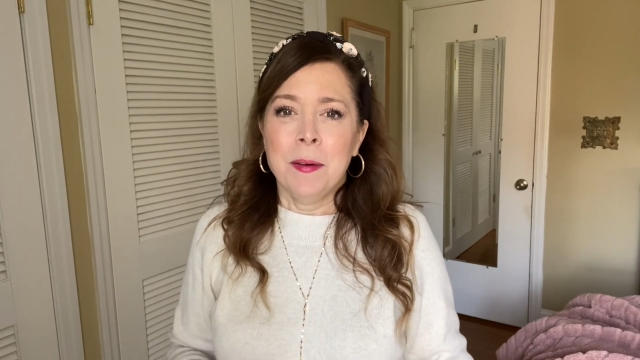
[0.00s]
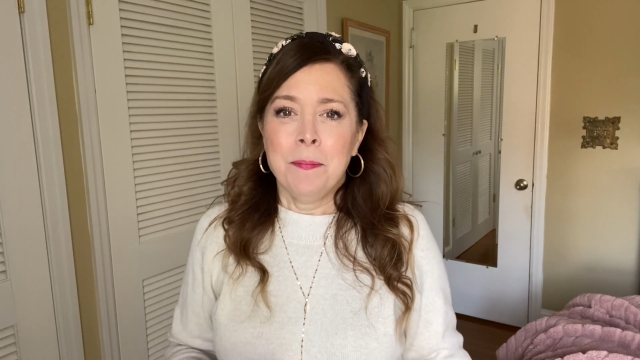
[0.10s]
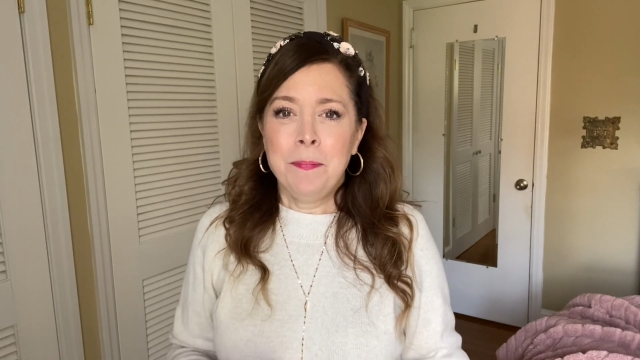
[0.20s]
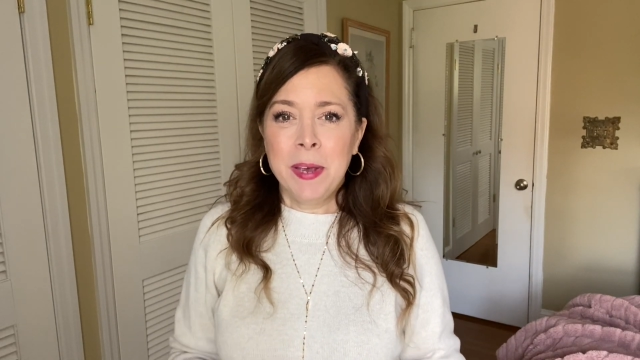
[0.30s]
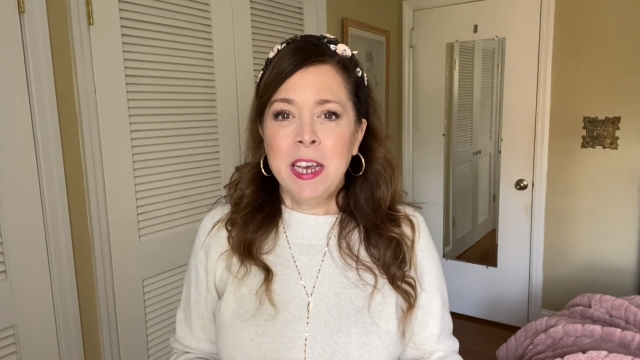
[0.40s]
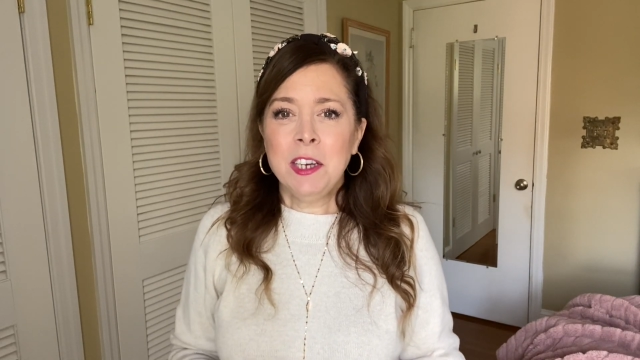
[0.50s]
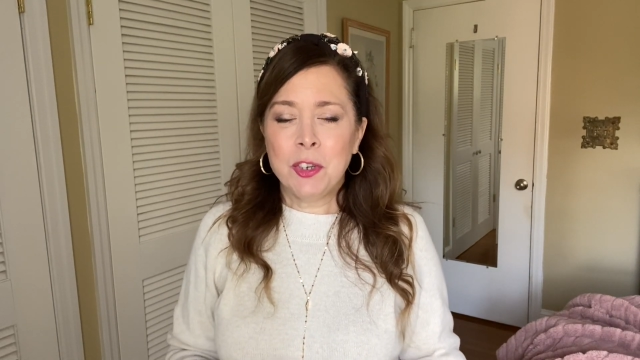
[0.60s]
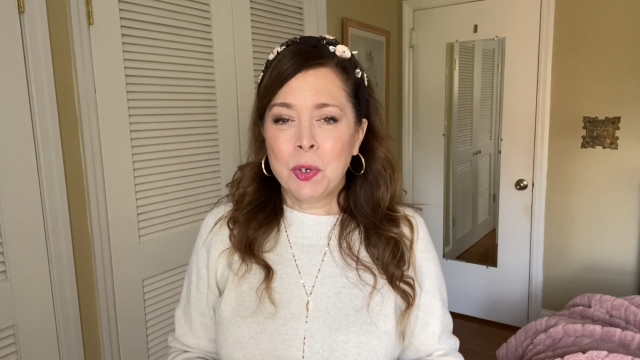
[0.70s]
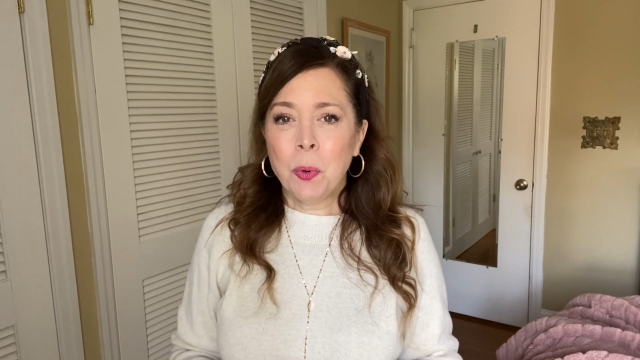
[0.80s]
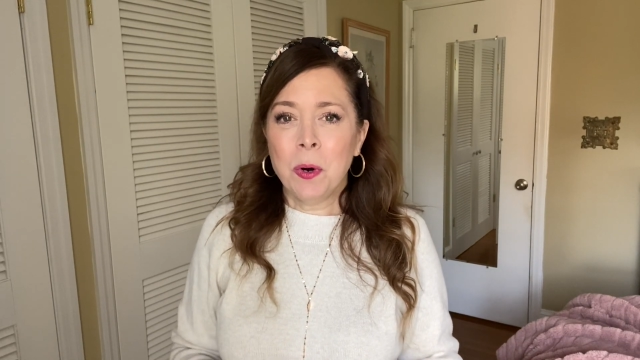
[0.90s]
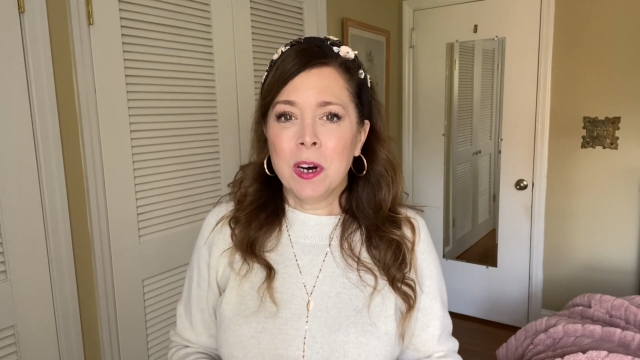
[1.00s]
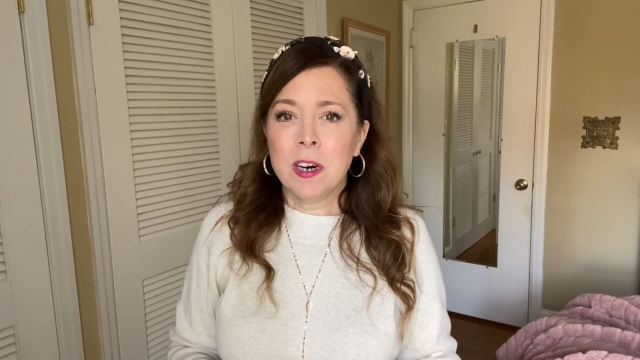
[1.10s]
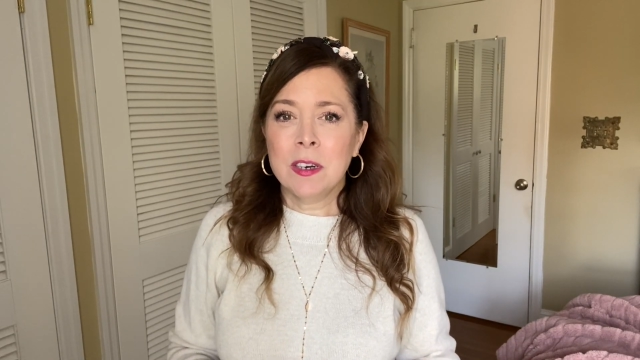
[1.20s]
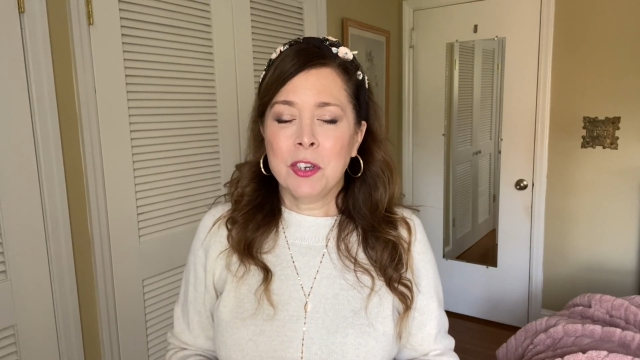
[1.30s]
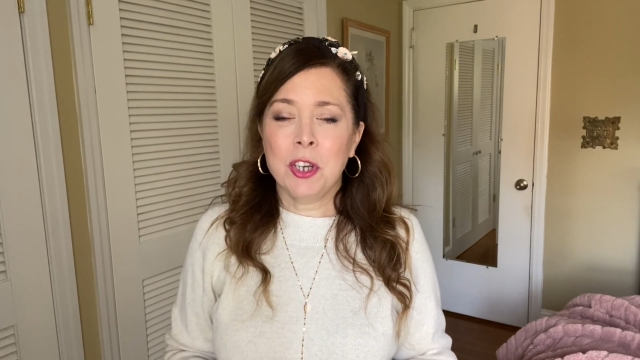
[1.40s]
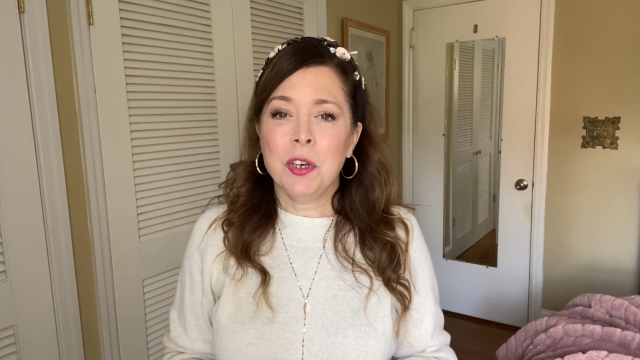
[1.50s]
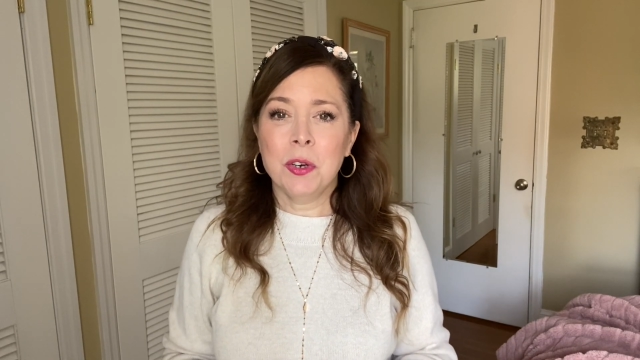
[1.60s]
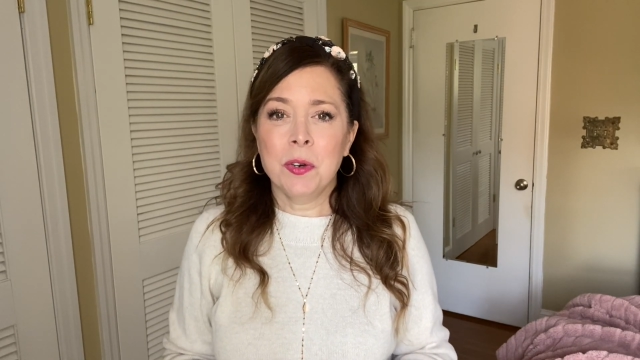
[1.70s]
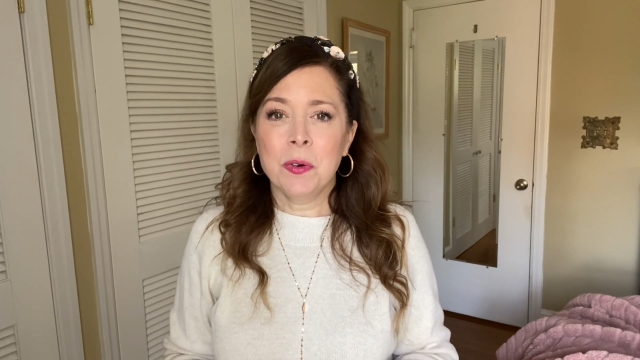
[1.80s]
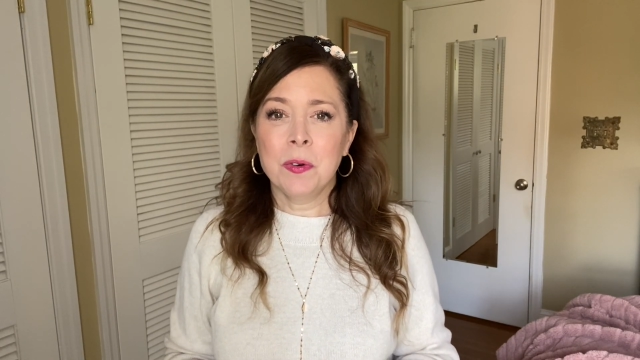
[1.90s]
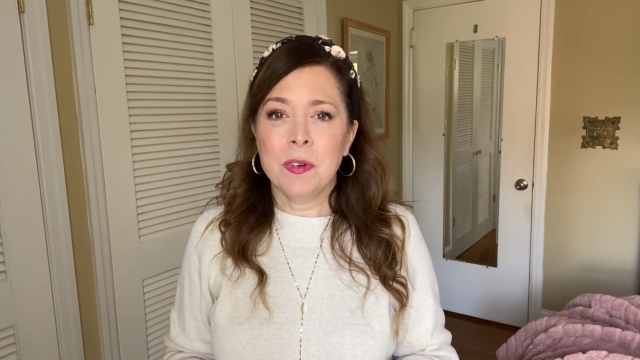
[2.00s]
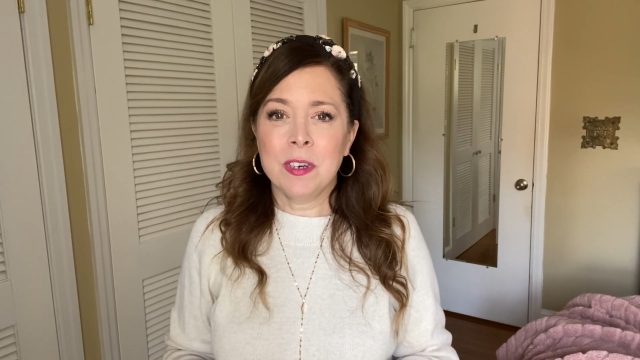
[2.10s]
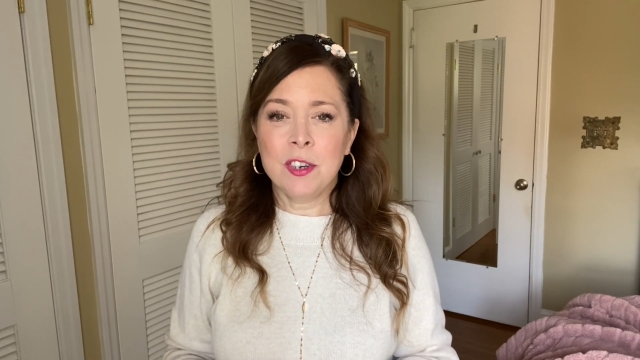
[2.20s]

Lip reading: be sure to